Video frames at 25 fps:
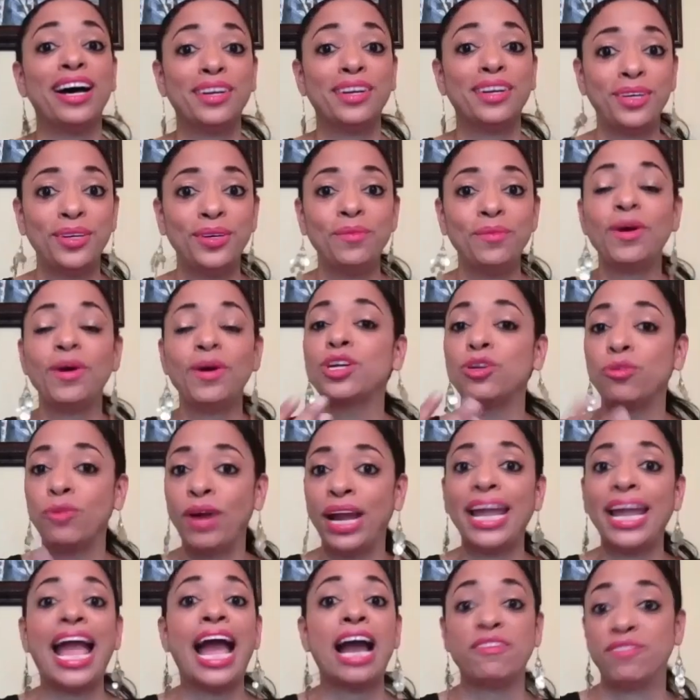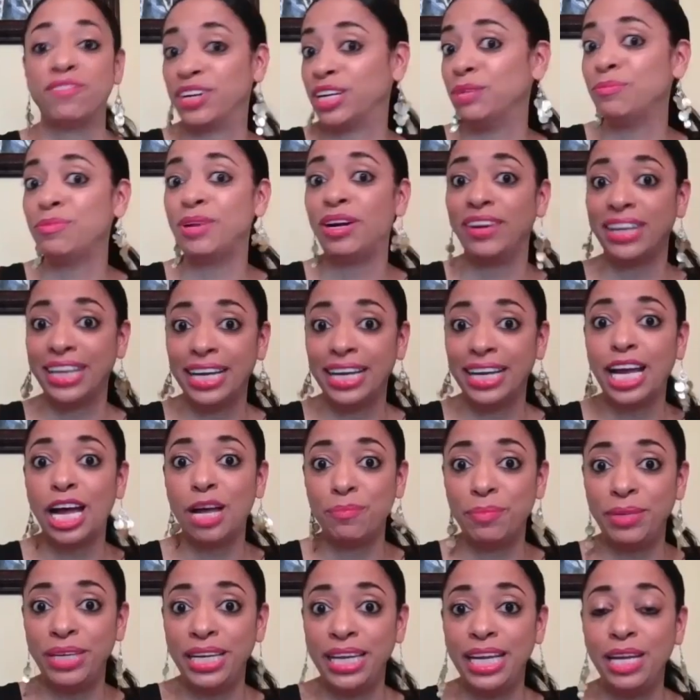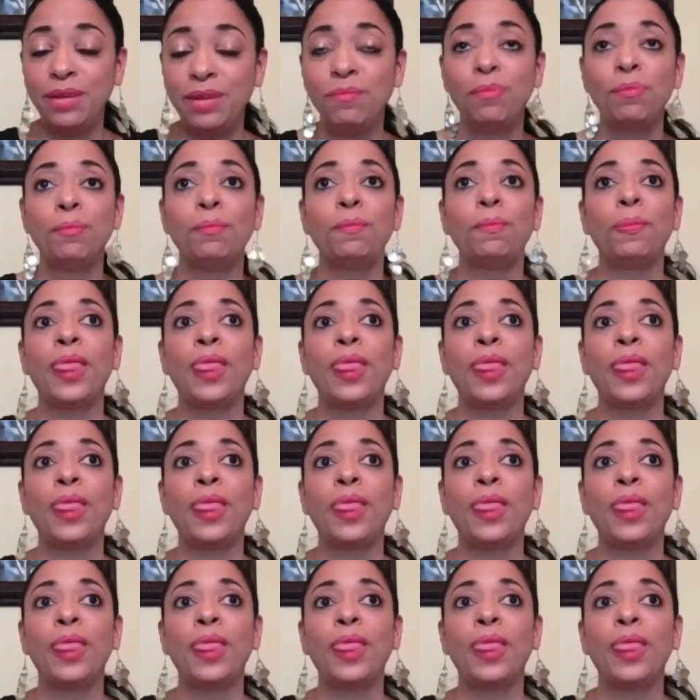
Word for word: Huddle, a great African-American company.